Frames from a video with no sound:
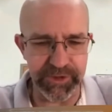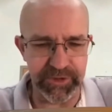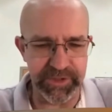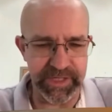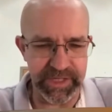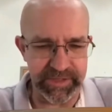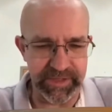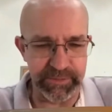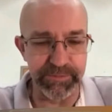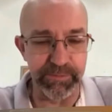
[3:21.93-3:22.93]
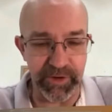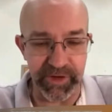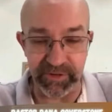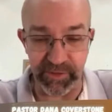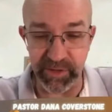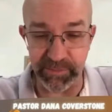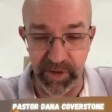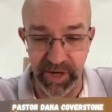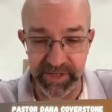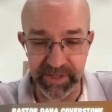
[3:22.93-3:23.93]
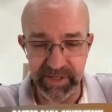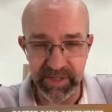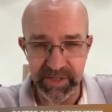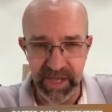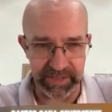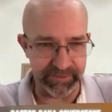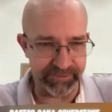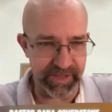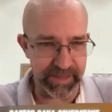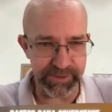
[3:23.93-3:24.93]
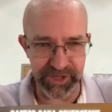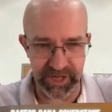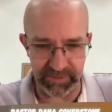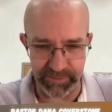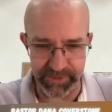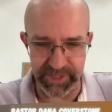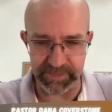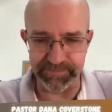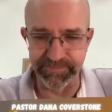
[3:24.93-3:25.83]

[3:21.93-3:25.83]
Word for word: on the end that was burning very bright, and the flames shot up from the tip.